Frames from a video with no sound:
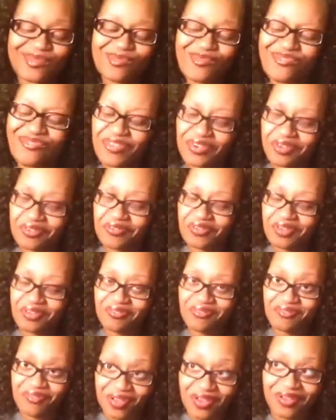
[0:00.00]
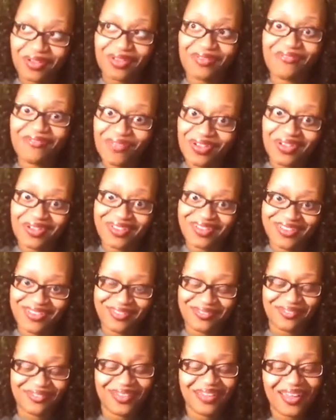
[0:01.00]
Very, very, very, very
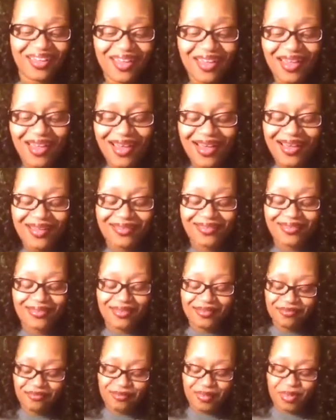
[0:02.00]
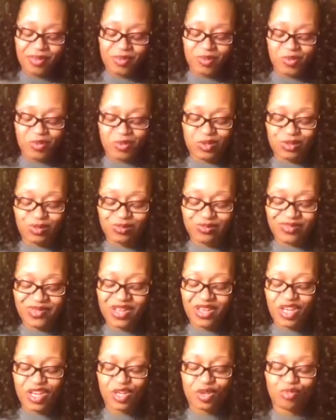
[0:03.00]
cute. I love bubbles.
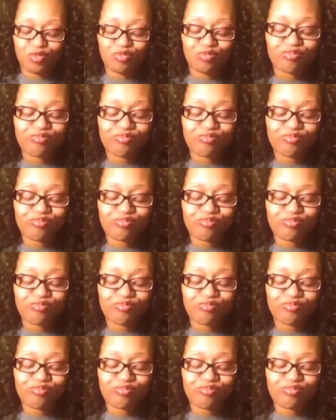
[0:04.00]
Thank you.